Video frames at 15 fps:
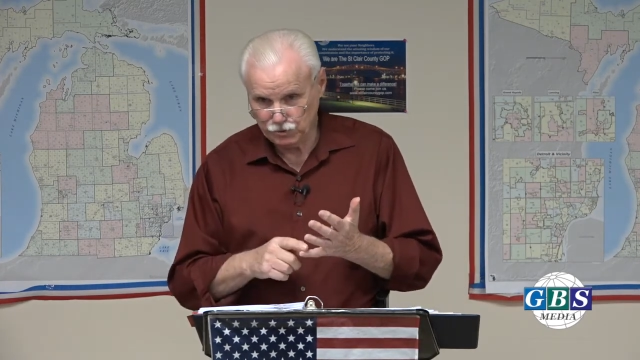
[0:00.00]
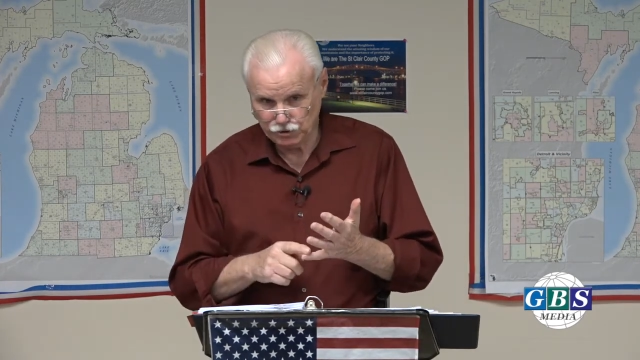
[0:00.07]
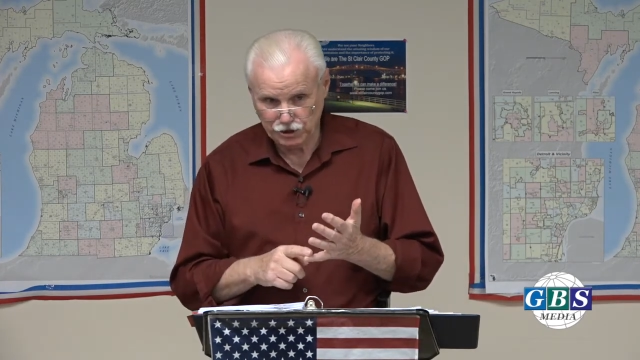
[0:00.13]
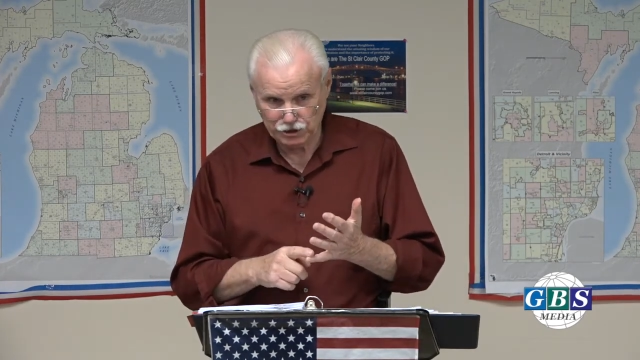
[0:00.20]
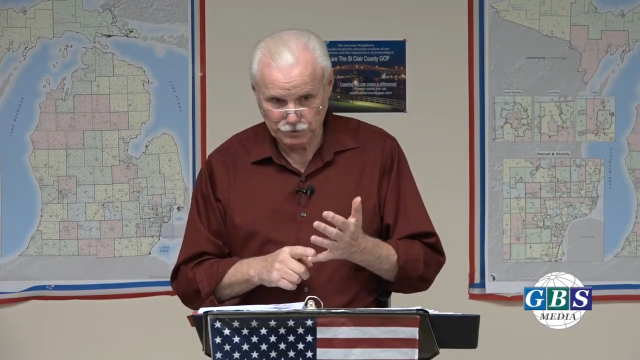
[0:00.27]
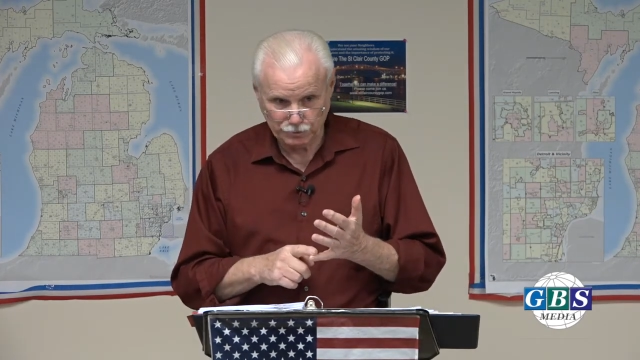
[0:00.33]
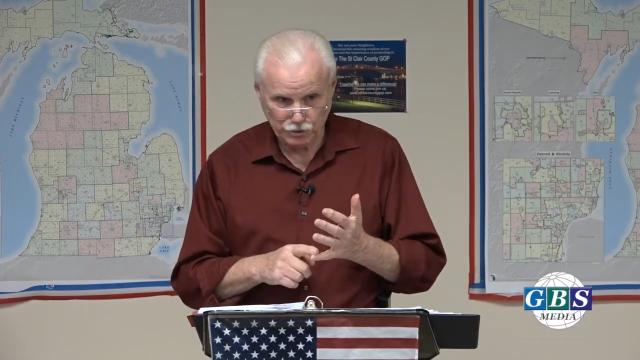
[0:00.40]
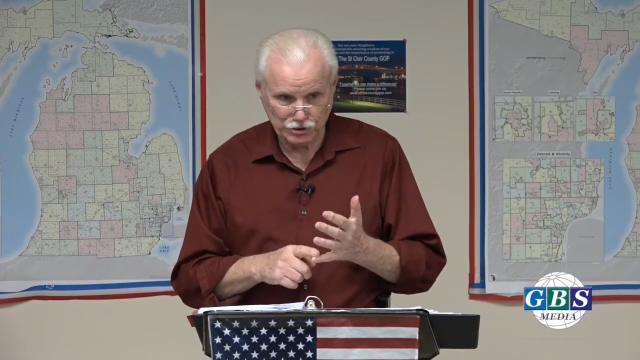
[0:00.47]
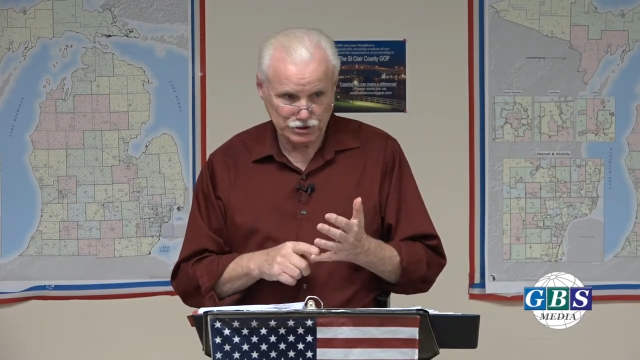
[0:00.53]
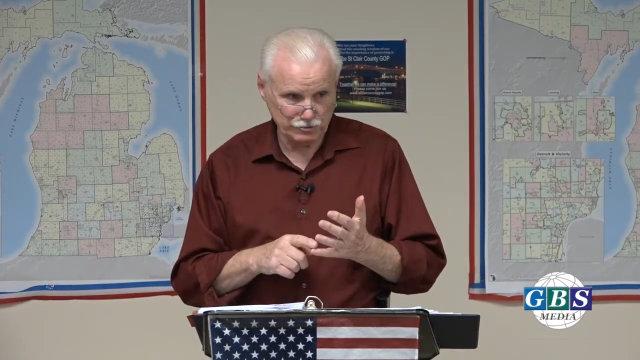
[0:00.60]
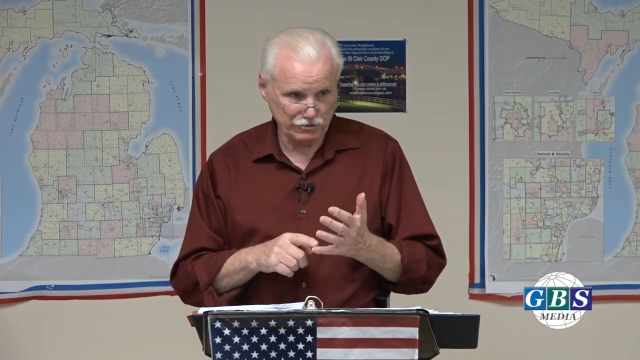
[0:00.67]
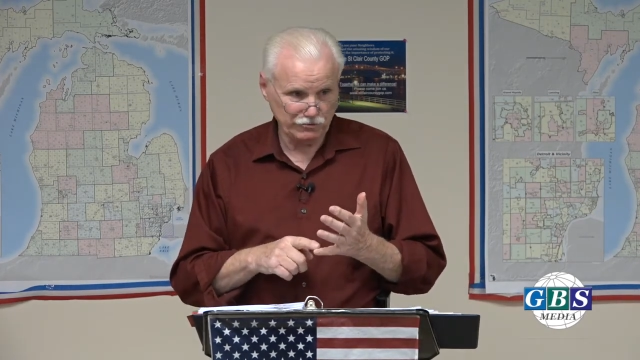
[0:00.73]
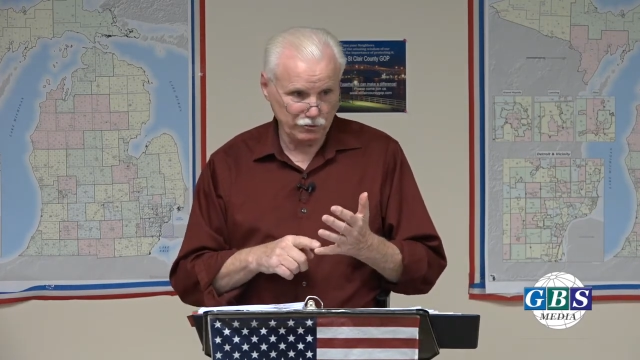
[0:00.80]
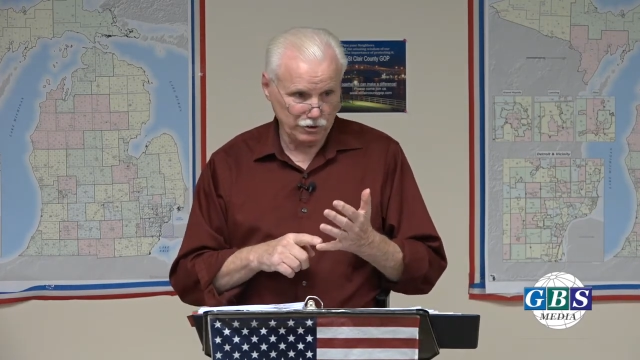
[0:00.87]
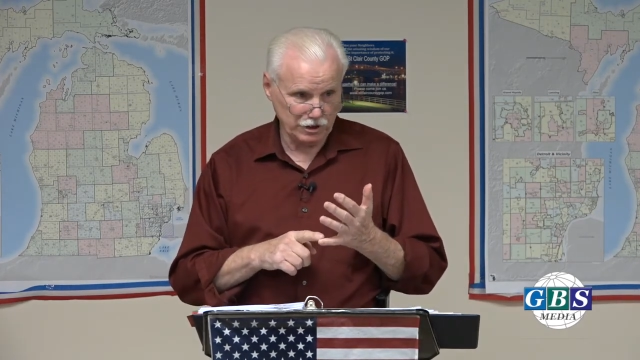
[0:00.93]
to another person
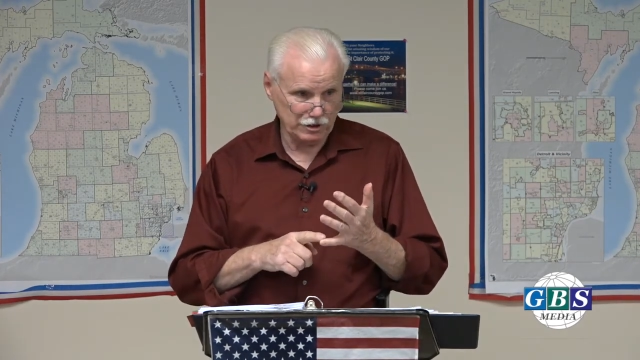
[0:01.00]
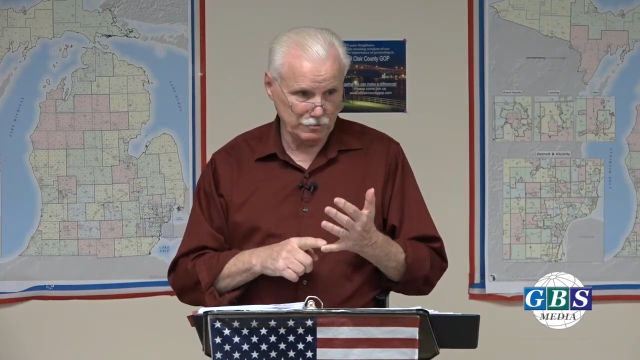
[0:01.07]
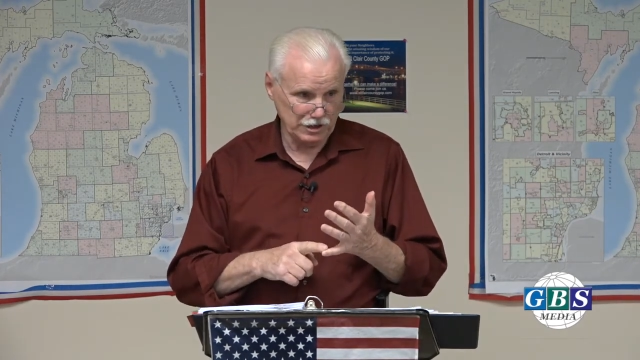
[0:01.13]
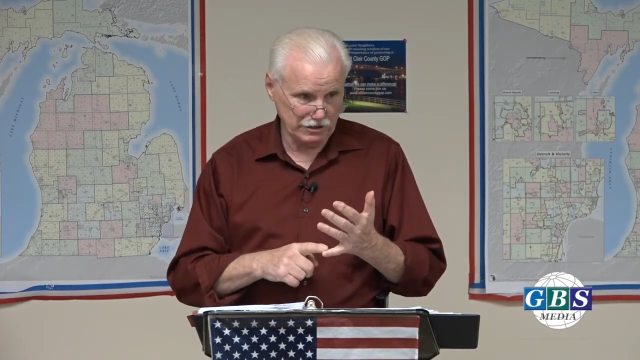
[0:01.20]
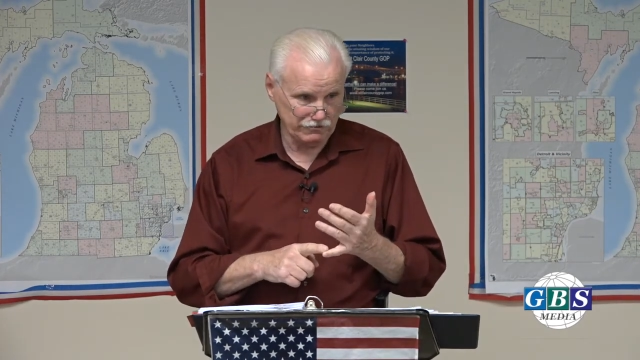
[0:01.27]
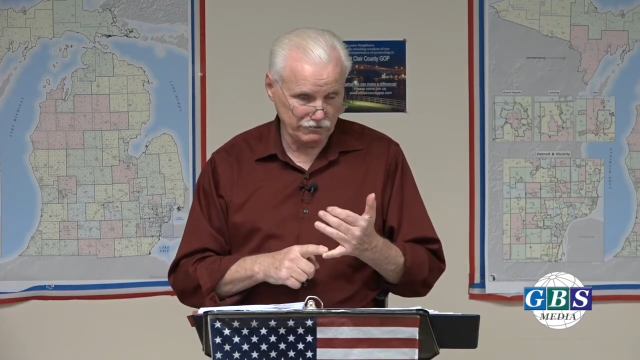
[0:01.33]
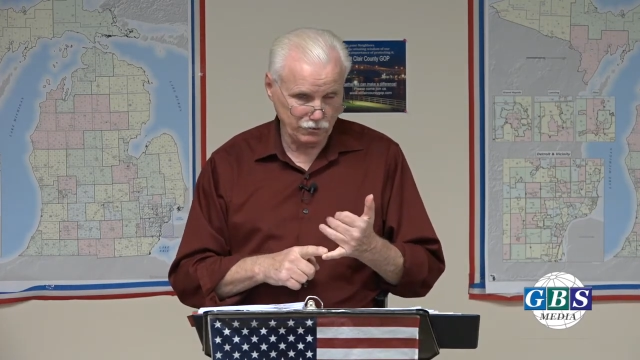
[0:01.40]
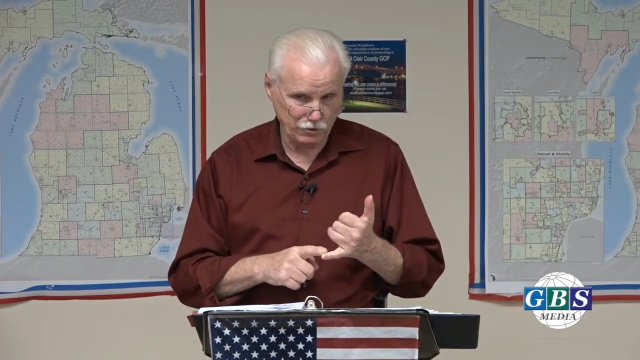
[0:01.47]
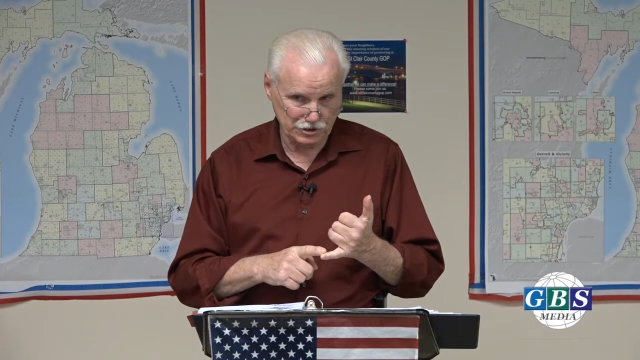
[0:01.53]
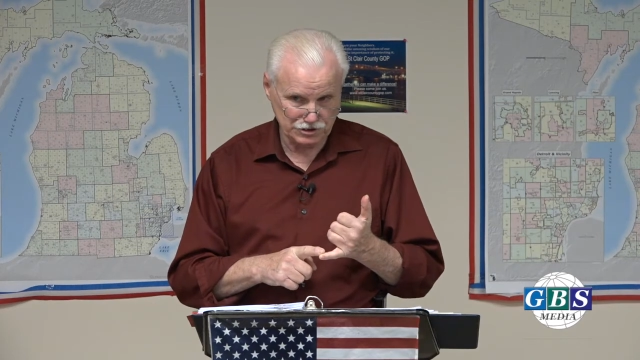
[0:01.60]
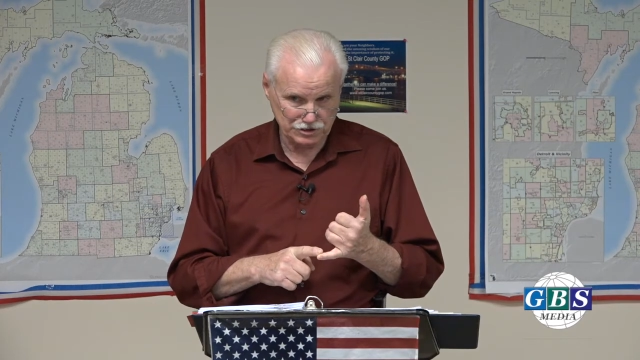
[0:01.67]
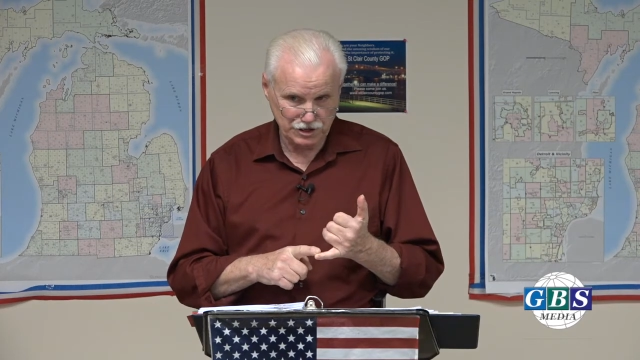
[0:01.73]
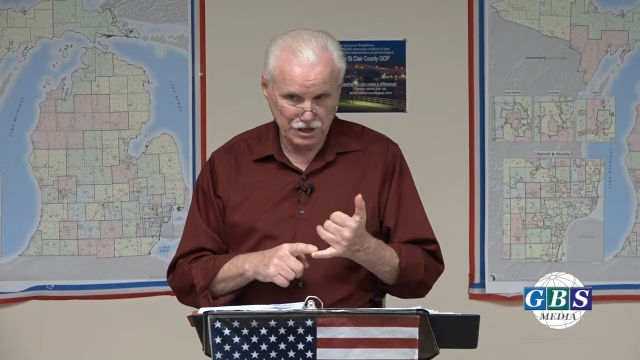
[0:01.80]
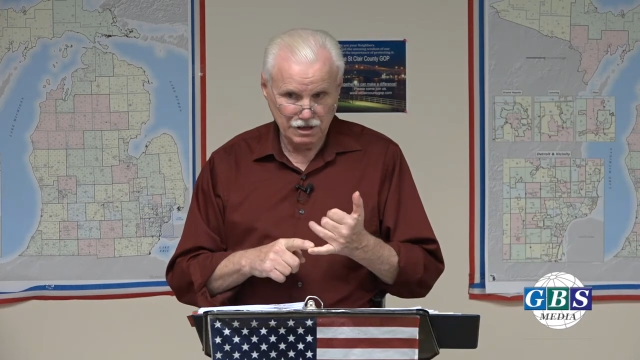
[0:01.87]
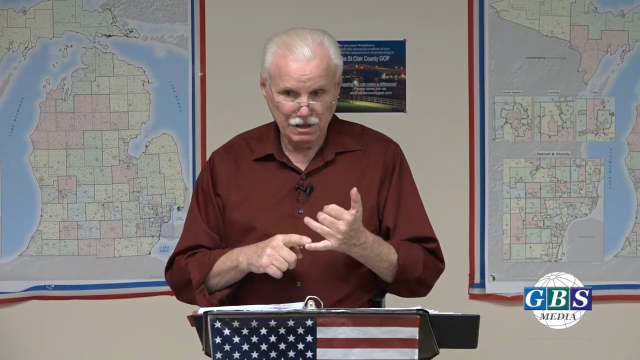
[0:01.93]
before it can be
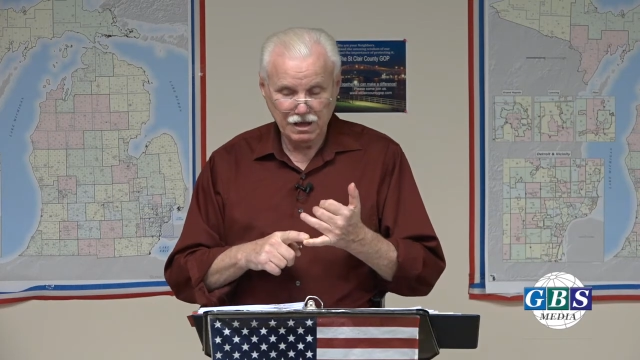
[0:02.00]
enforced.